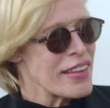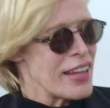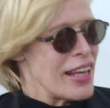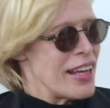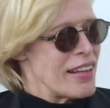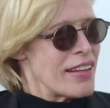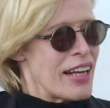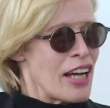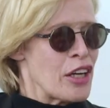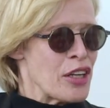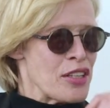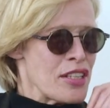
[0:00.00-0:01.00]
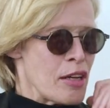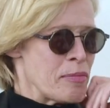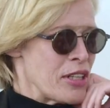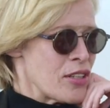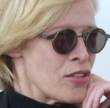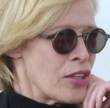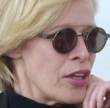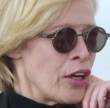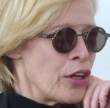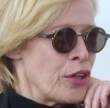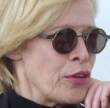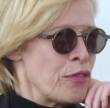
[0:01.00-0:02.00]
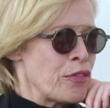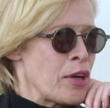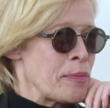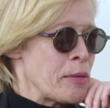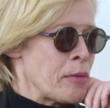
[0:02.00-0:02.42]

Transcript: thing that I heard some years ago from a